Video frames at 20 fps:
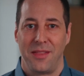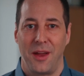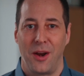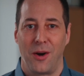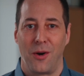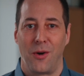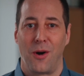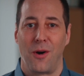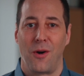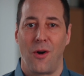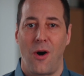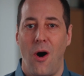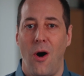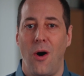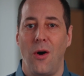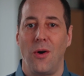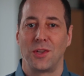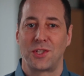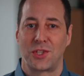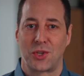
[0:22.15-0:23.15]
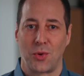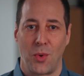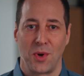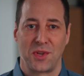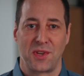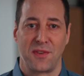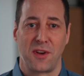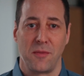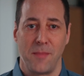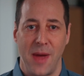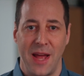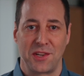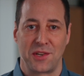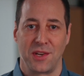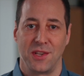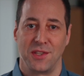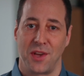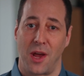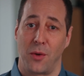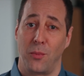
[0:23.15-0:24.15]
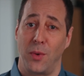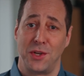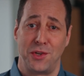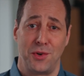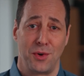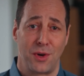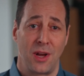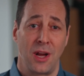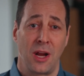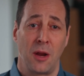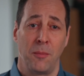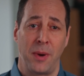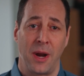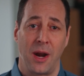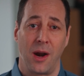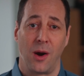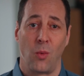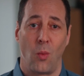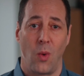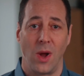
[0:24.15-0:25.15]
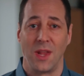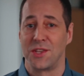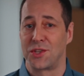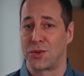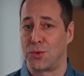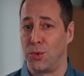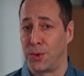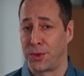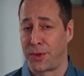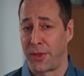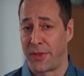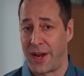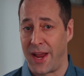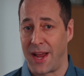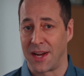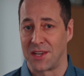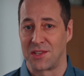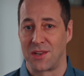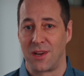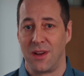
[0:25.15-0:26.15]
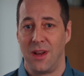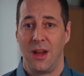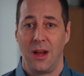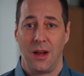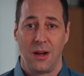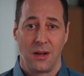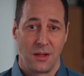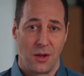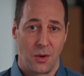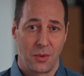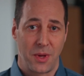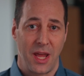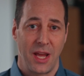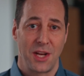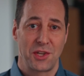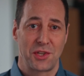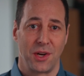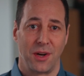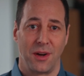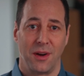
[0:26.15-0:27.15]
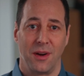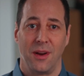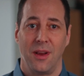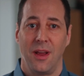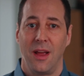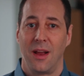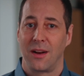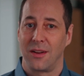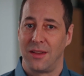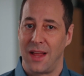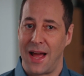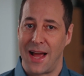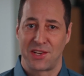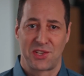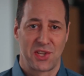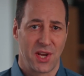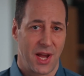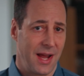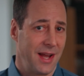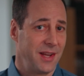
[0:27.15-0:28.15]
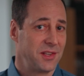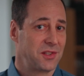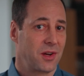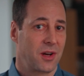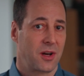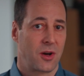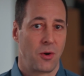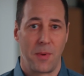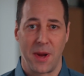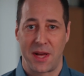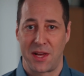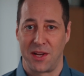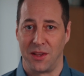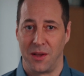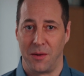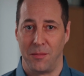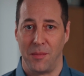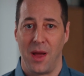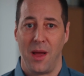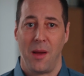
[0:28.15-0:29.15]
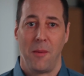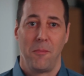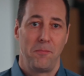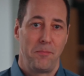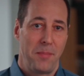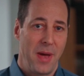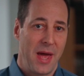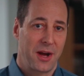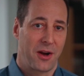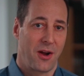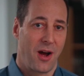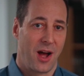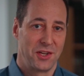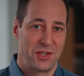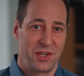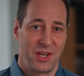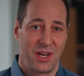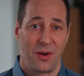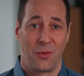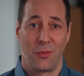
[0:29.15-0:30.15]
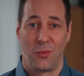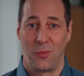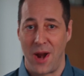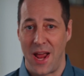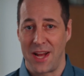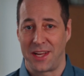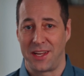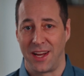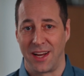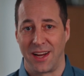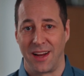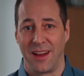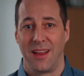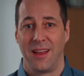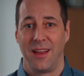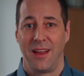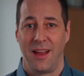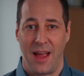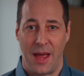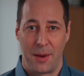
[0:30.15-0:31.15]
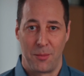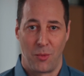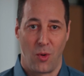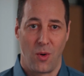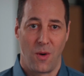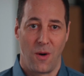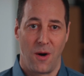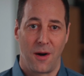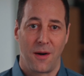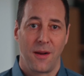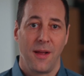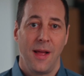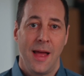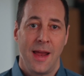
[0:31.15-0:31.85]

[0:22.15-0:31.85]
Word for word: There are all sorts of dimensions on which you can compare one school to the next: location, class size, curriculum, pedagogy, ranking, and more.